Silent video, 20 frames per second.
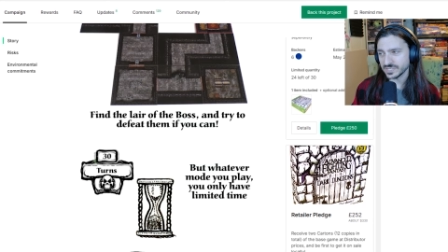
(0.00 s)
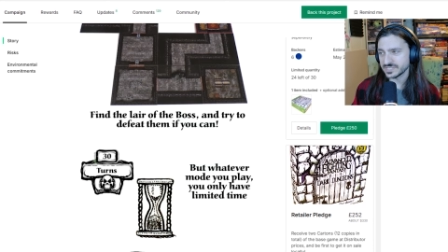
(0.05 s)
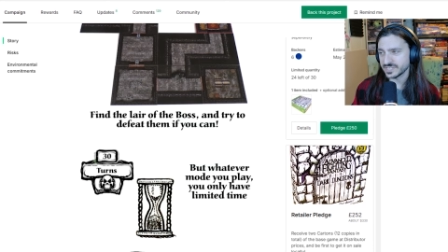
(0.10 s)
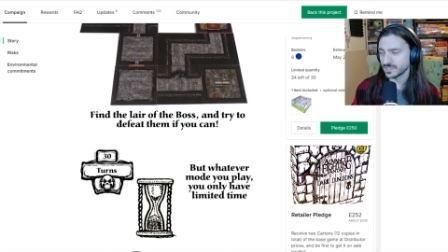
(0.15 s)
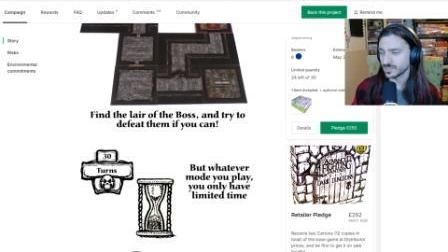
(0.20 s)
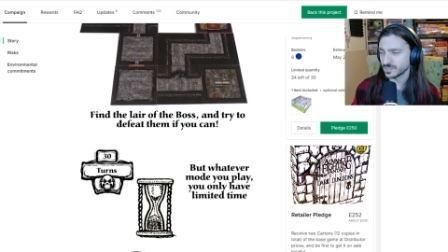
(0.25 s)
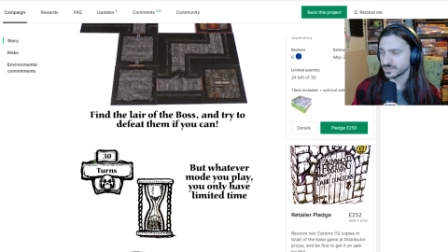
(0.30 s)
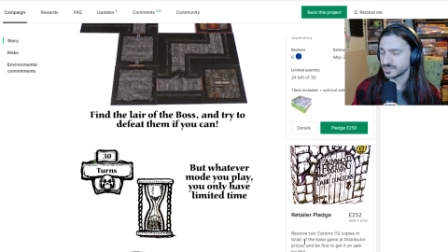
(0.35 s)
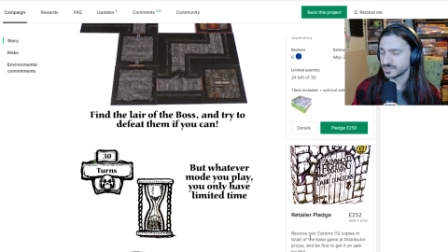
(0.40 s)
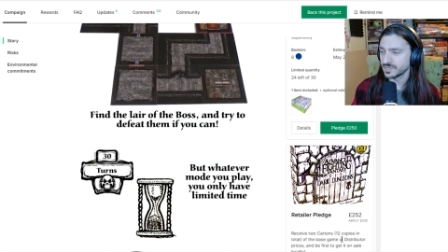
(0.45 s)
the
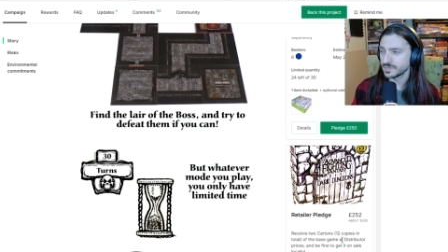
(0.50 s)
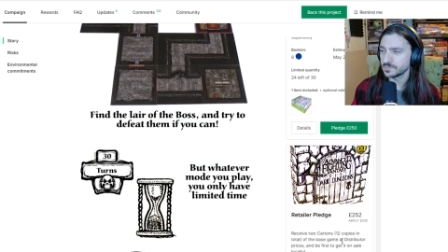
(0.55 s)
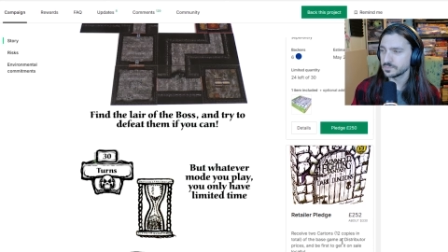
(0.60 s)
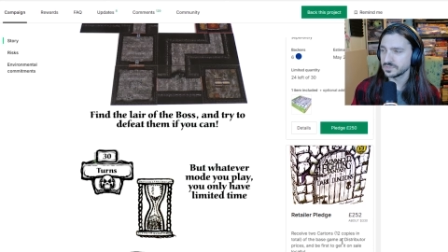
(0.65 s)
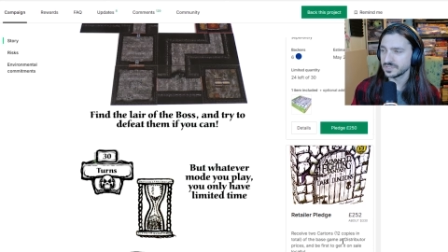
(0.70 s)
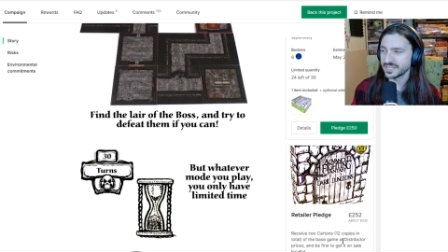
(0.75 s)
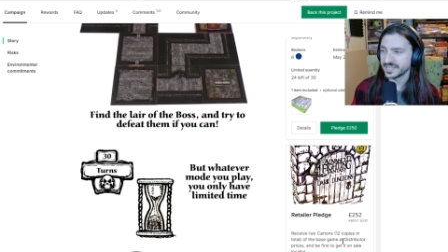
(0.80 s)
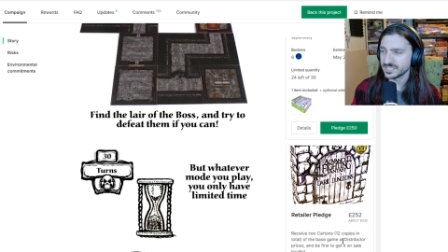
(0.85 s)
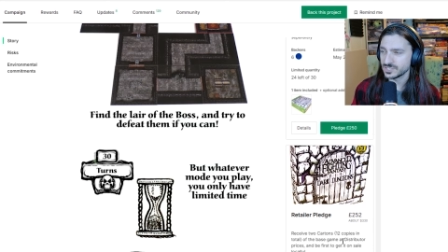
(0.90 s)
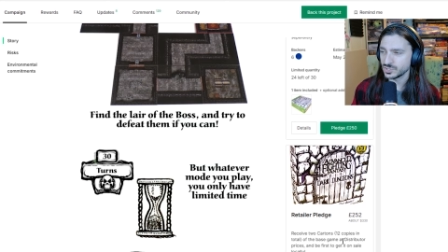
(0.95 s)
retailer
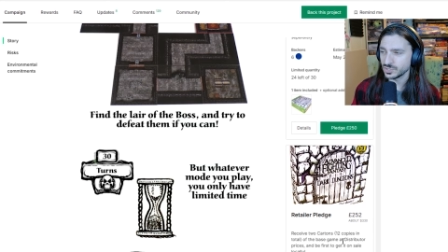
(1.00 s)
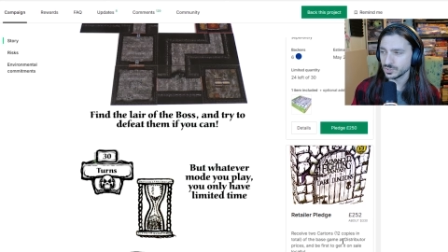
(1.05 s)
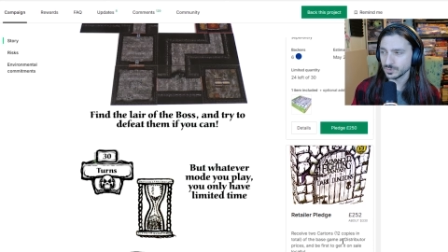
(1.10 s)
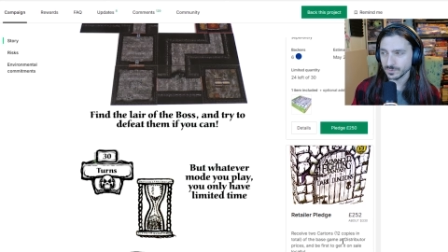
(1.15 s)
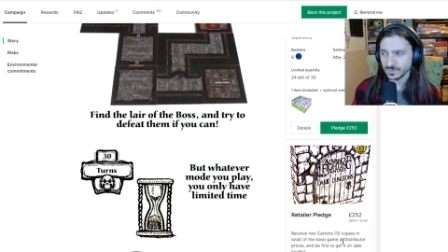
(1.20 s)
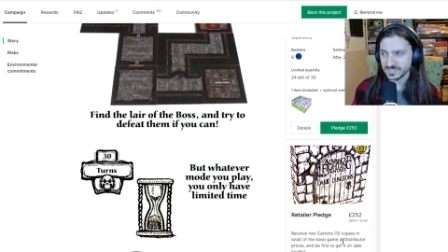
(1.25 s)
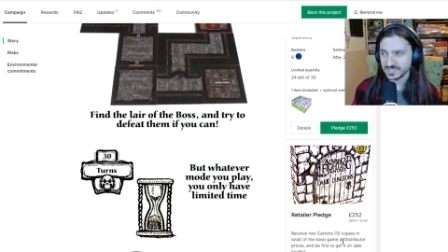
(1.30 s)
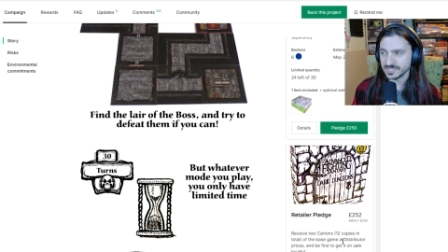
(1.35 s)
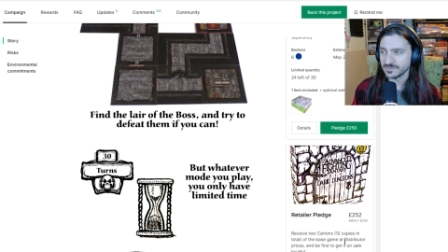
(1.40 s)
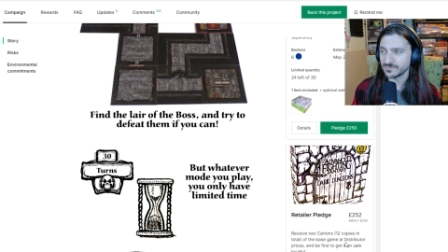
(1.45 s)
pledge,
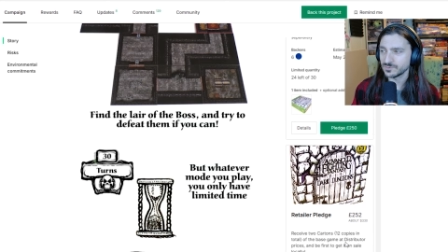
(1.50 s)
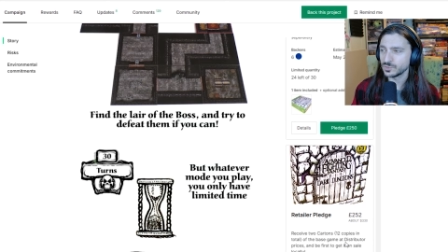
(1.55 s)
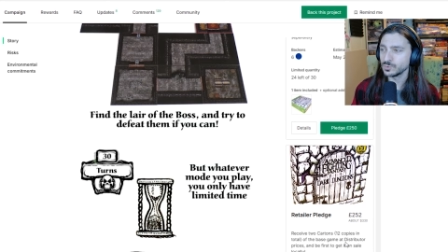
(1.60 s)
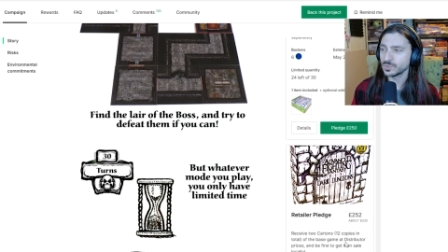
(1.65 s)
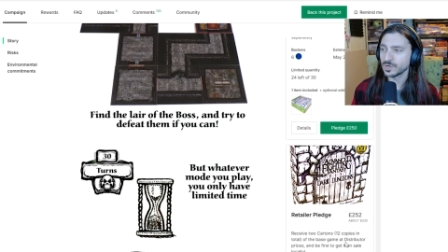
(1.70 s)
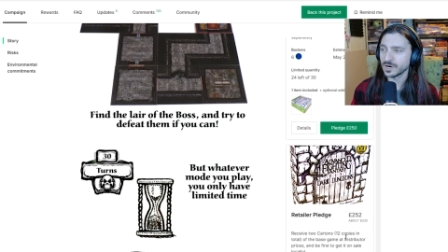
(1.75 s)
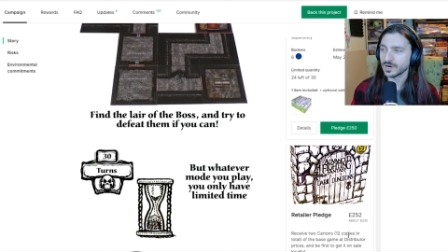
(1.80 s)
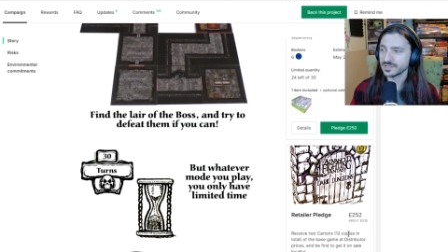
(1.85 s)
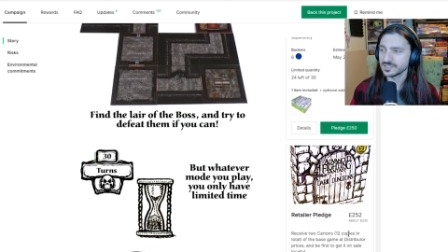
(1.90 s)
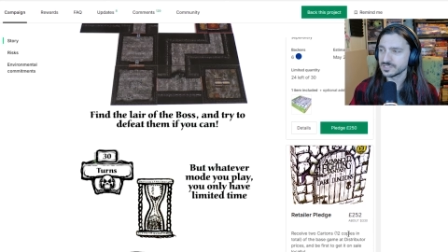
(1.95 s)
you'll receive
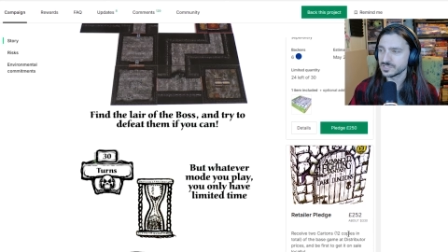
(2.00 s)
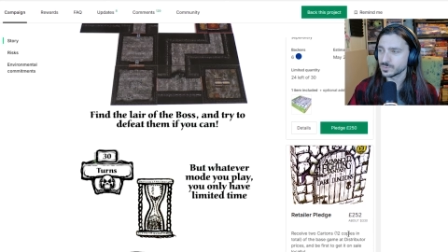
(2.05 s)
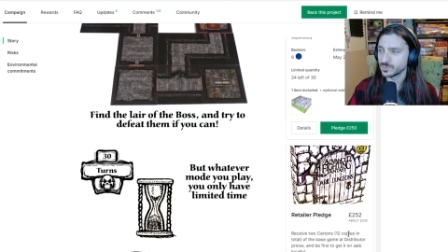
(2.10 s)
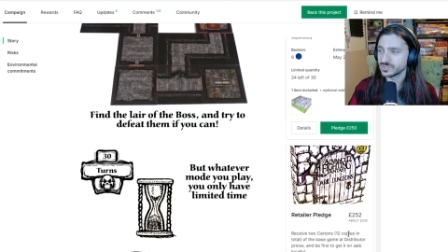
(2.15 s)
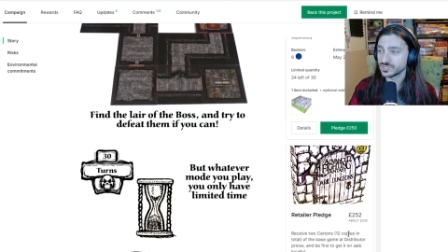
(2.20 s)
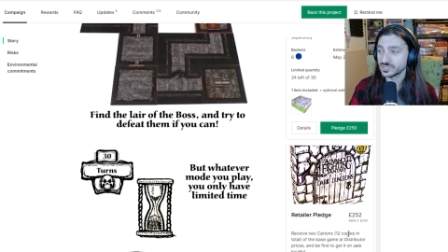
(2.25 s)
two cartons,